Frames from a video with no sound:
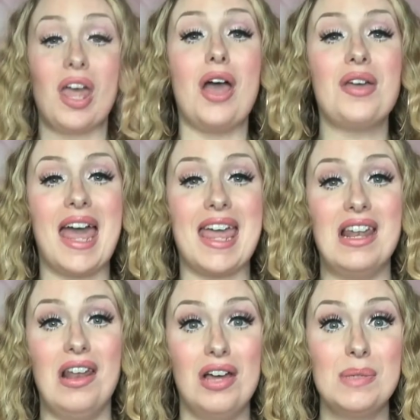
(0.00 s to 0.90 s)
Okay,
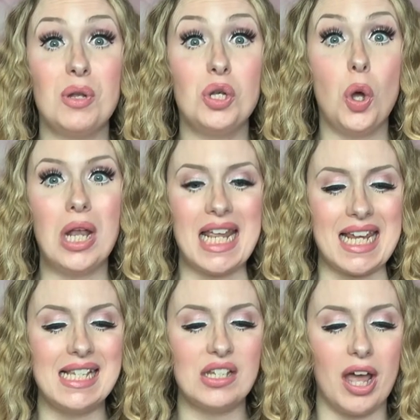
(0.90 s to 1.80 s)
and last but not least,